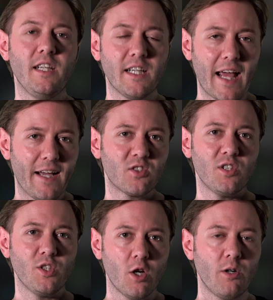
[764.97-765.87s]
he can
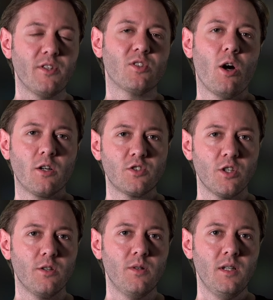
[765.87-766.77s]
actually go on the talk
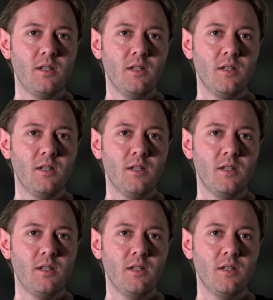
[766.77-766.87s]
show